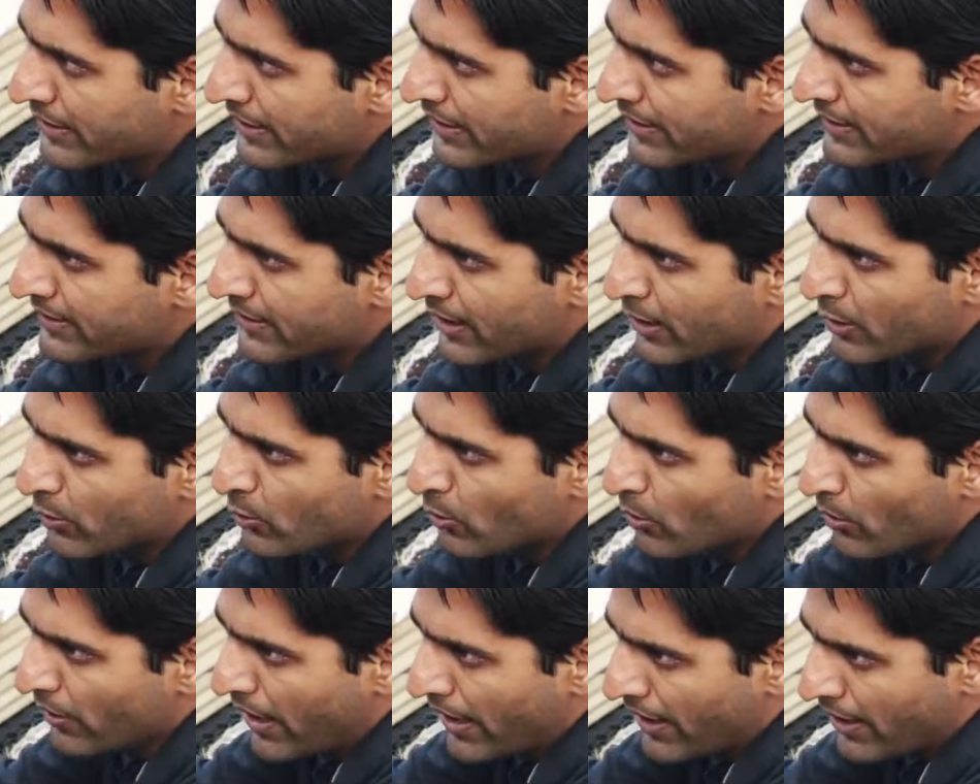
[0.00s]
seeds that
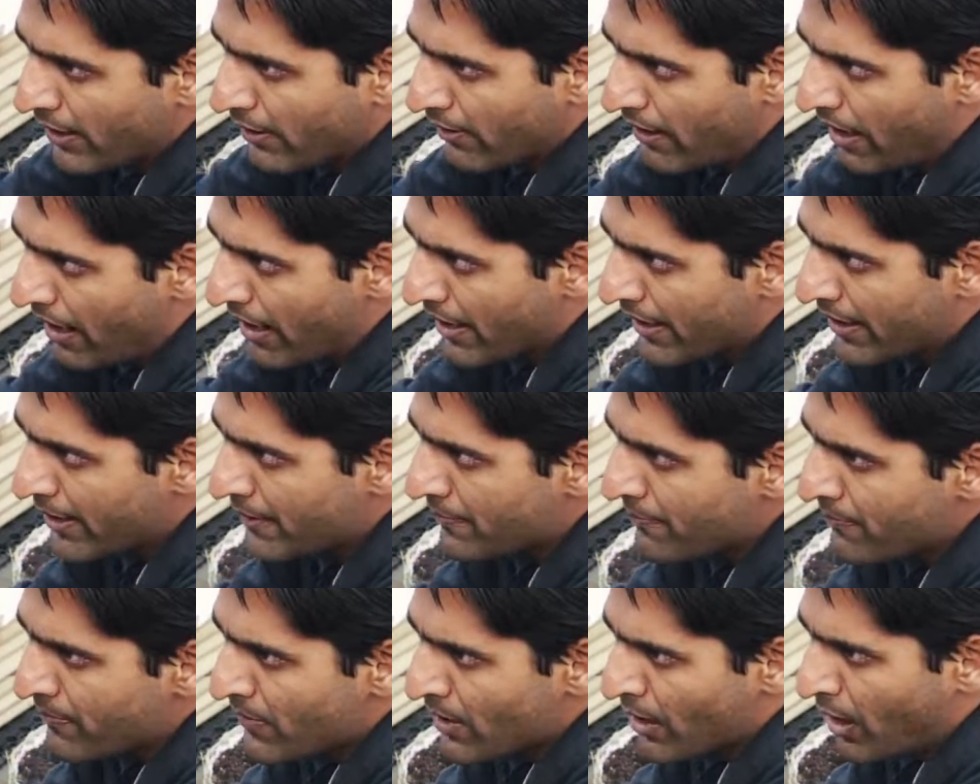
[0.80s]
look like a rye
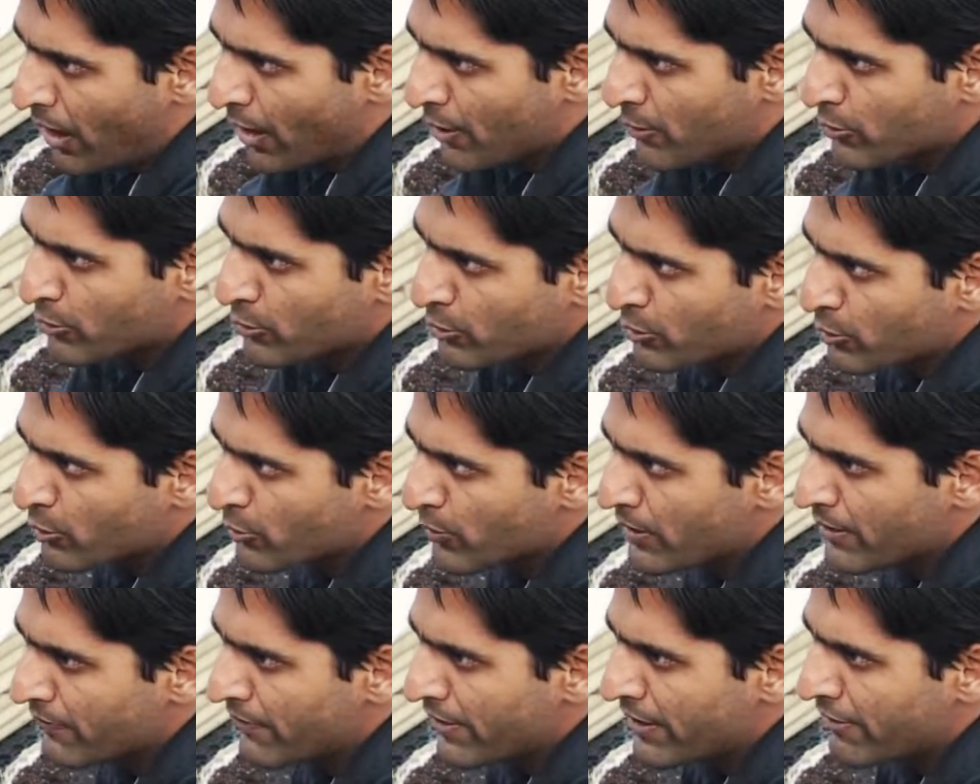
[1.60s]
are
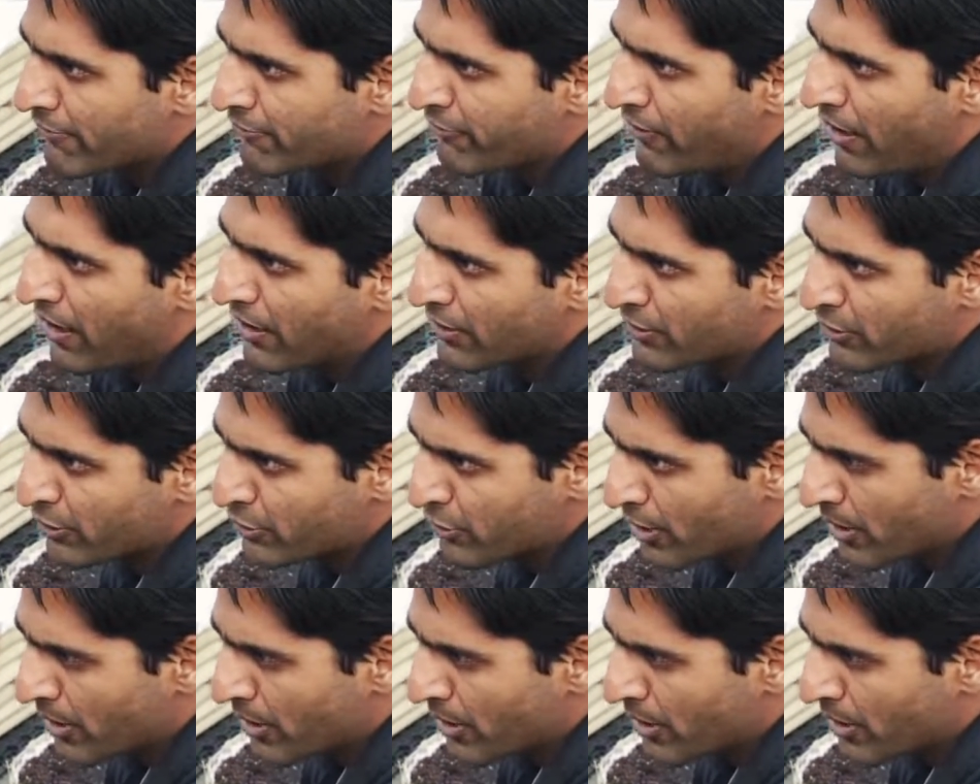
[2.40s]
usually very fast